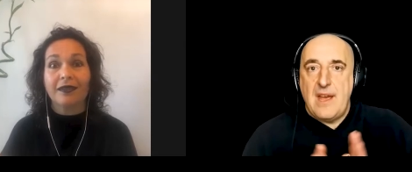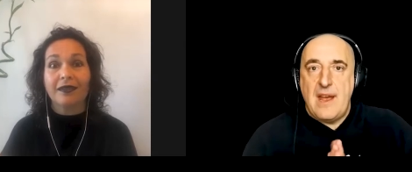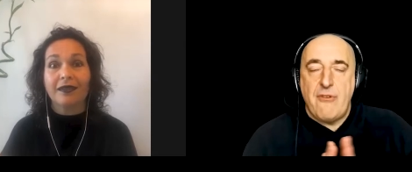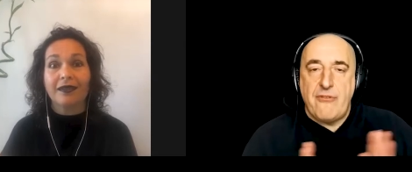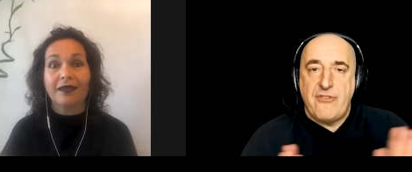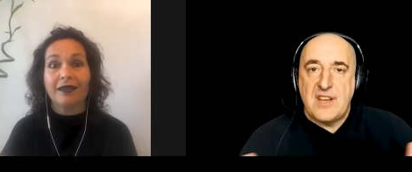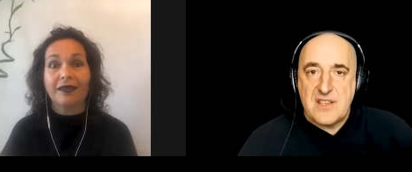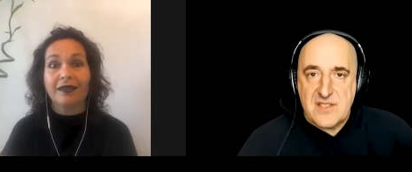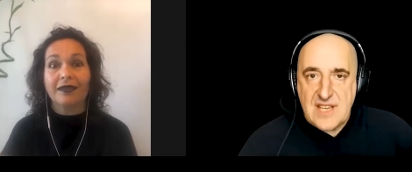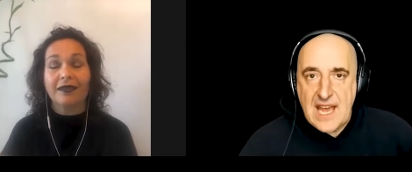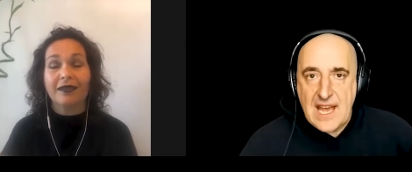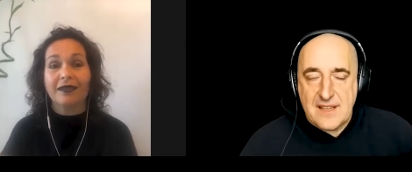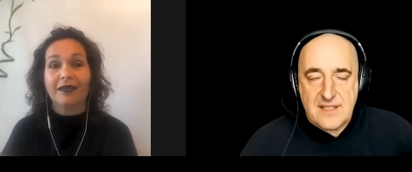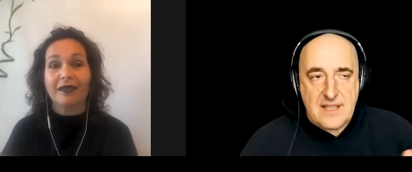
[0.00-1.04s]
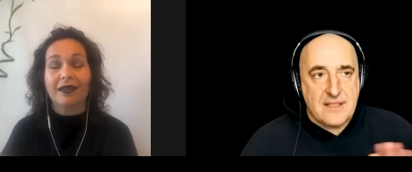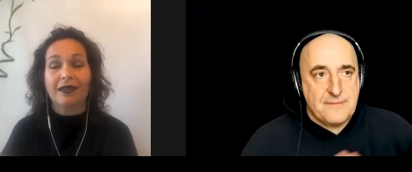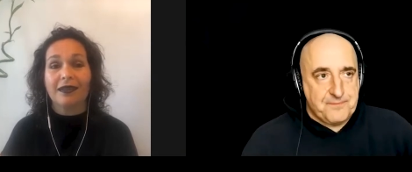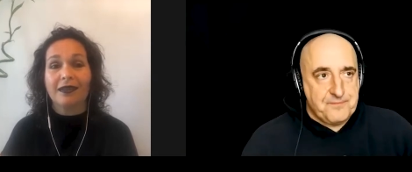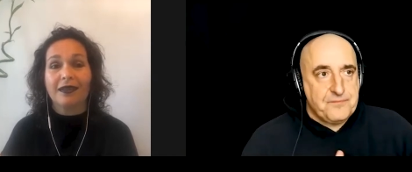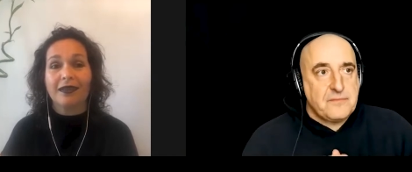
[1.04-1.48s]
Speaker 1: everything is cancelled,
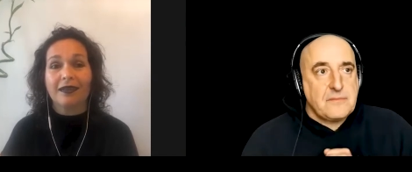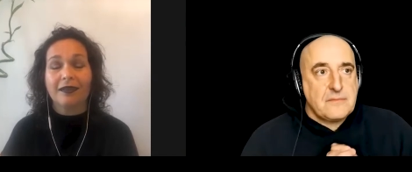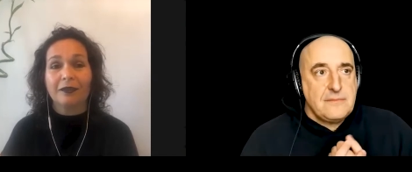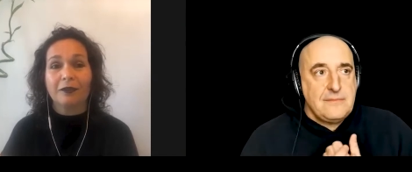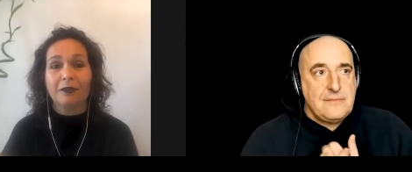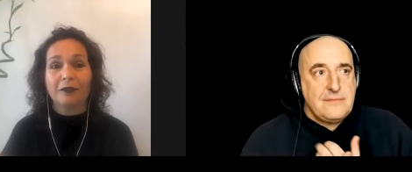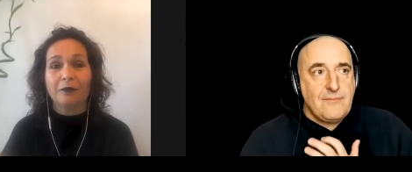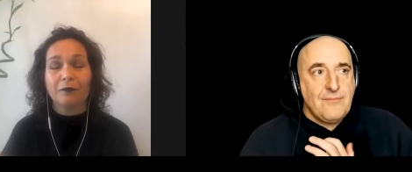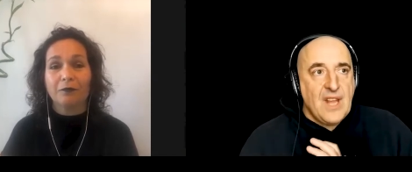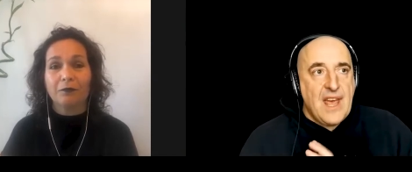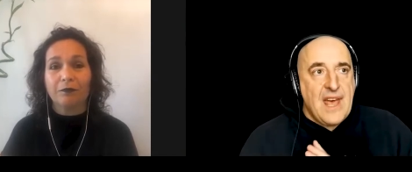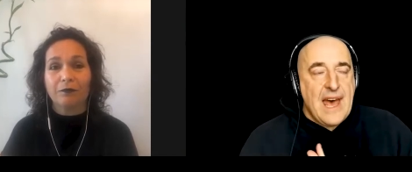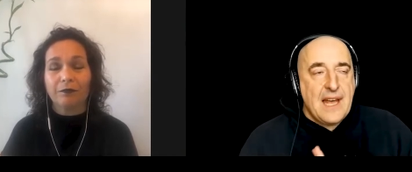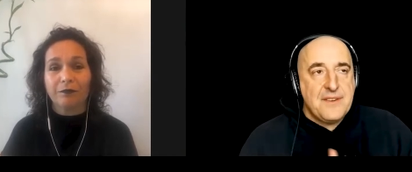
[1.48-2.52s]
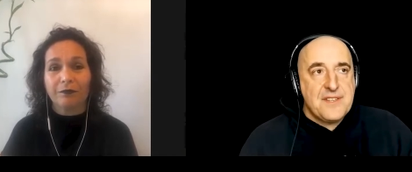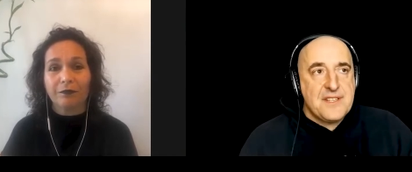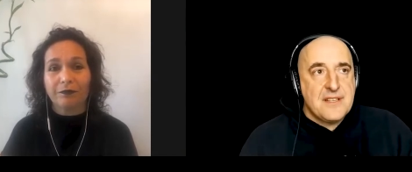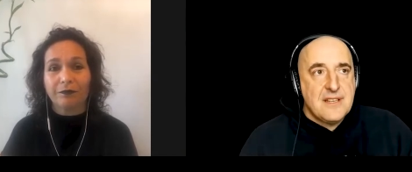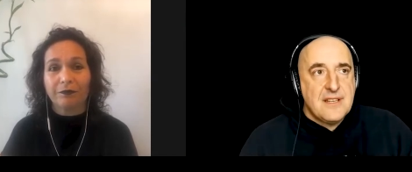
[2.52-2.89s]
and